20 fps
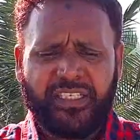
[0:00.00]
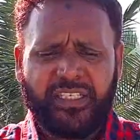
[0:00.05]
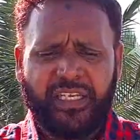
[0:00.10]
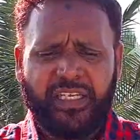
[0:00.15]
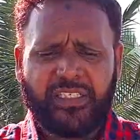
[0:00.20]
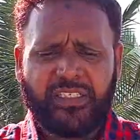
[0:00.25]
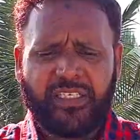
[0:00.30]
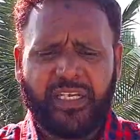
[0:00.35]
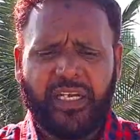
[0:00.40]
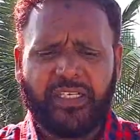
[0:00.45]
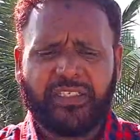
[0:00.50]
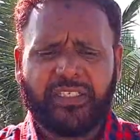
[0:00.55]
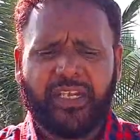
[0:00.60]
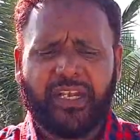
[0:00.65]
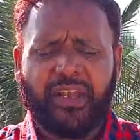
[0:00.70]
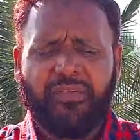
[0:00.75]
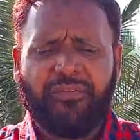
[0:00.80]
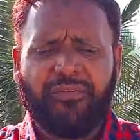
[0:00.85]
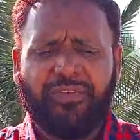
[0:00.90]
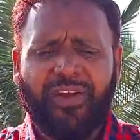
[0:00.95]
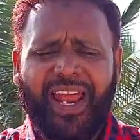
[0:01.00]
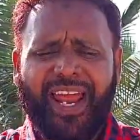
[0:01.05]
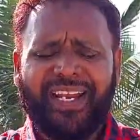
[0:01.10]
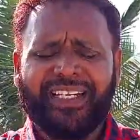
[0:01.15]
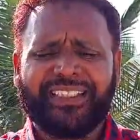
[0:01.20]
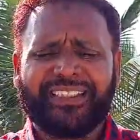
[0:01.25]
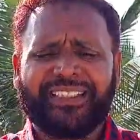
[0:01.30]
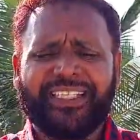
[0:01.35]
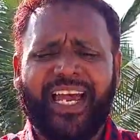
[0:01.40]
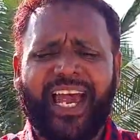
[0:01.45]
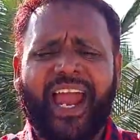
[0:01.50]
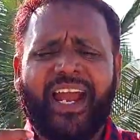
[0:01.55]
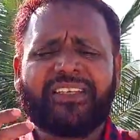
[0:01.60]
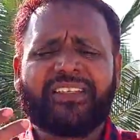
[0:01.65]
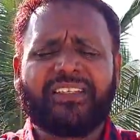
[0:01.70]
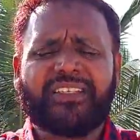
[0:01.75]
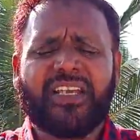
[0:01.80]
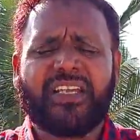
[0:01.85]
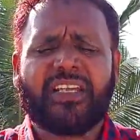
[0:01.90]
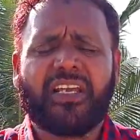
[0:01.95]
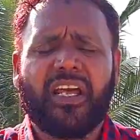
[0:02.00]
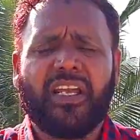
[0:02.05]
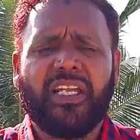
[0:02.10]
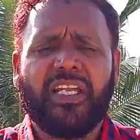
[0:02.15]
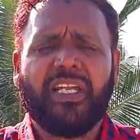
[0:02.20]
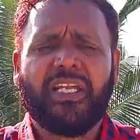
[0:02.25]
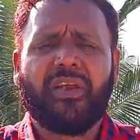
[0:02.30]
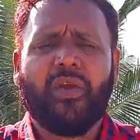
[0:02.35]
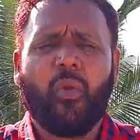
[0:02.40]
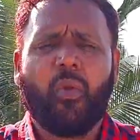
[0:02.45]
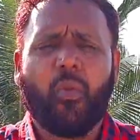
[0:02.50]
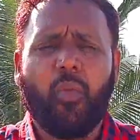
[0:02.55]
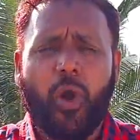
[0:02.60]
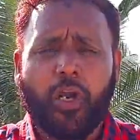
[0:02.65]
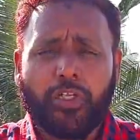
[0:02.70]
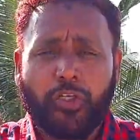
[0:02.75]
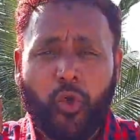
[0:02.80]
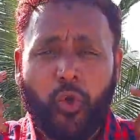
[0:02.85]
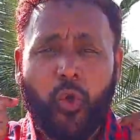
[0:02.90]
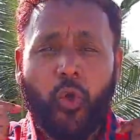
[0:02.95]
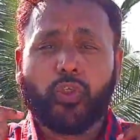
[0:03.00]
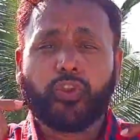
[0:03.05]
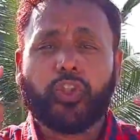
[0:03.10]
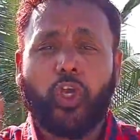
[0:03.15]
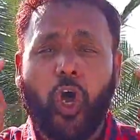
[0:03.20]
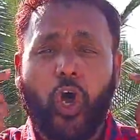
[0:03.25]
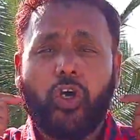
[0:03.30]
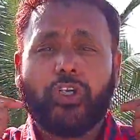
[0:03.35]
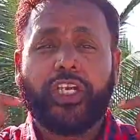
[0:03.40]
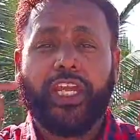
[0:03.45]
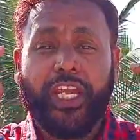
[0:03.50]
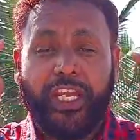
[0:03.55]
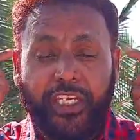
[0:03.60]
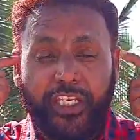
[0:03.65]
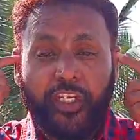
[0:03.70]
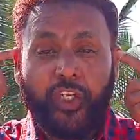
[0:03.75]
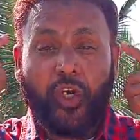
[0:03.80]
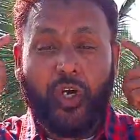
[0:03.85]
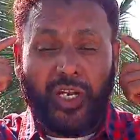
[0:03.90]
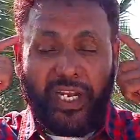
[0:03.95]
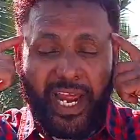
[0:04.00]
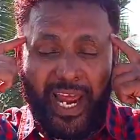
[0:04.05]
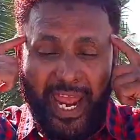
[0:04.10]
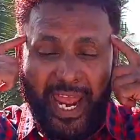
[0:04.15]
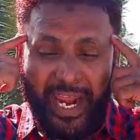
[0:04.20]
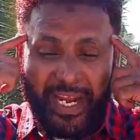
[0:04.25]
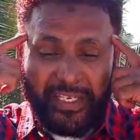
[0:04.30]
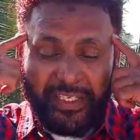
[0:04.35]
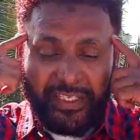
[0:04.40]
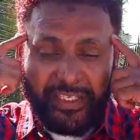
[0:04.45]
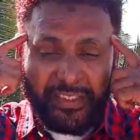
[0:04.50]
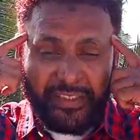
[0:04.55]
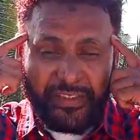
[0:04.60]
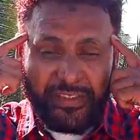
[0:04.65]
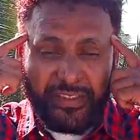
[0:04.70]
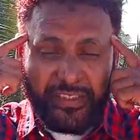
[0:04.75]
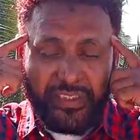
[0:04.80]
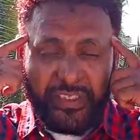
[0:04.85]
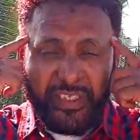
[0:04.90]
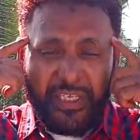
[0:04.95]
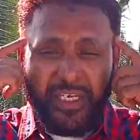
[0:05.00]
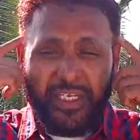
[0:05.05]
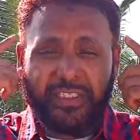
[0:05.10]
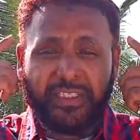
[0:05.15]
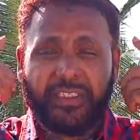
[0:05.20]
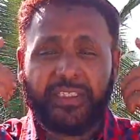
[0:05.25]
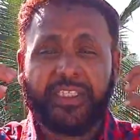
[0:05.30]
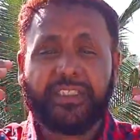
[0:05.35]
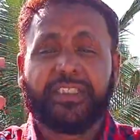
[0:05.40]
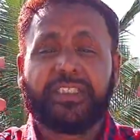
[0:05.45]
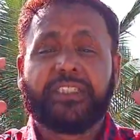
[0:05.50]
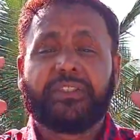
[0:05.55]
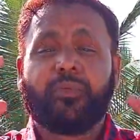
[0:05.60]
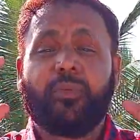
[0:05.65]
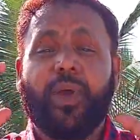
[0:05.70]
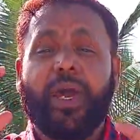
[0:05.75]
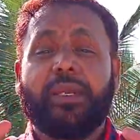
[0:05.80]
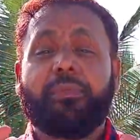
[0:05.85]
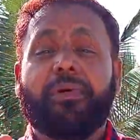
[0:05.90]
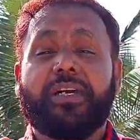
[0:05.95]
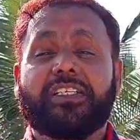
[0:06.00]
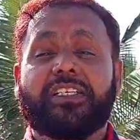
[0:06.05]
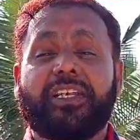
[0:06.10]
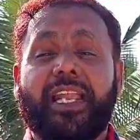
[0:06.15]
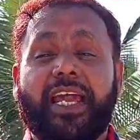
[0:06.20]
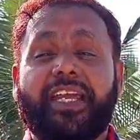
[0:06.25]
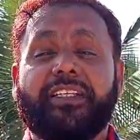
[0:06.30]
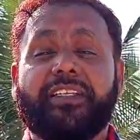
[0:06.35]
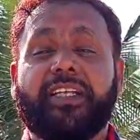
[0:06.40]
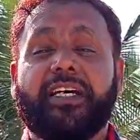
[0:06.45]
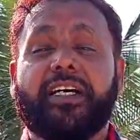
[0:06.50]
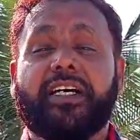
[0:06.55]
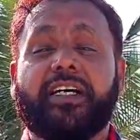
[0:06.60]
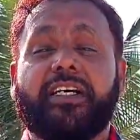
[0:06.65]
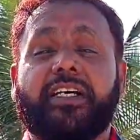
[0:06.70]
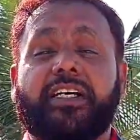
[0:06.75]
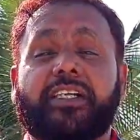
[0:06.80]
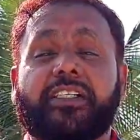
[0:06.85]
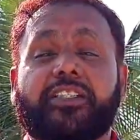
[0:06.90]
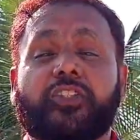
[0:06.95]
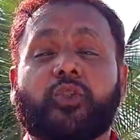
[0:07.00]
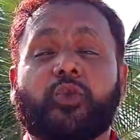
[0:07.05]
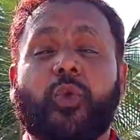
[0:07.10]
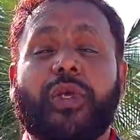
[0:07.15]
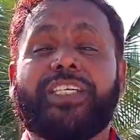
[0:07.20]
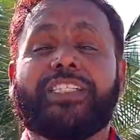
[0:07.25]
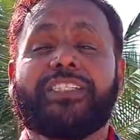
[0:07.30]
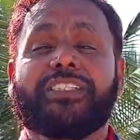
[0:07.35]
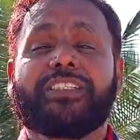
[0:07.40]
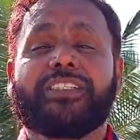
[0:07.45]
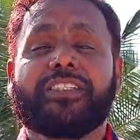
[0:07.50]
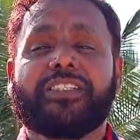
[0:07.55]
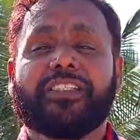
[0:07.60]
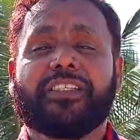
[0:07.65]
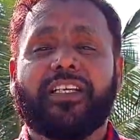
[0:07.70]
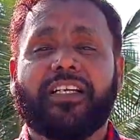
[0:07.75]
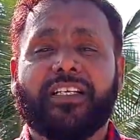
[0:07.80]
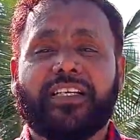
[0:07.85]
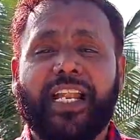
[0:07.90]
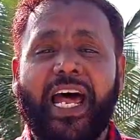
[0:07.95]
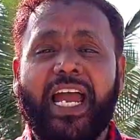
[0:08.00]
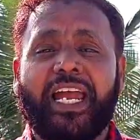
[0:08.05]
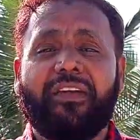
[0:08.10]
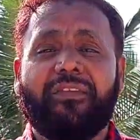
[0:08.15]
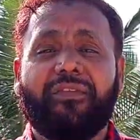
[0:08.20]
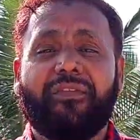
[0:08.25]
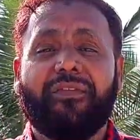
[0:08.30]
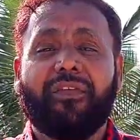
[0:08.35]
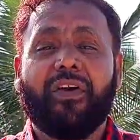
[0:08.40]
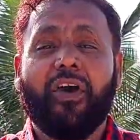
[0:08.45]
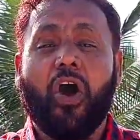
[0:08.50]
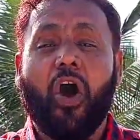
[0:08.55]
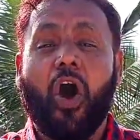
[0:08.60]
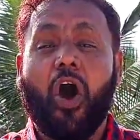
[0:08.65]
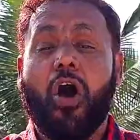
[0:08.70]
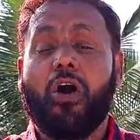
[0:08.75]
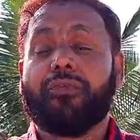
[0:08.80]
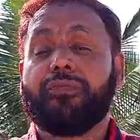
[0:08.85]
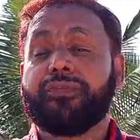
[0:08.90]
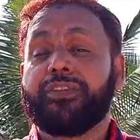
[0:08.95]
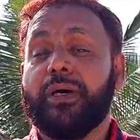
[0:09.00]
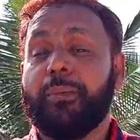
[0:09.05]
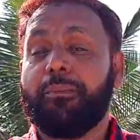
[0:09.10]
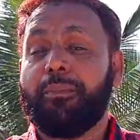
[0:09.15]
it reflects externally what goes on in your head. This is very much like the Swiss knife of the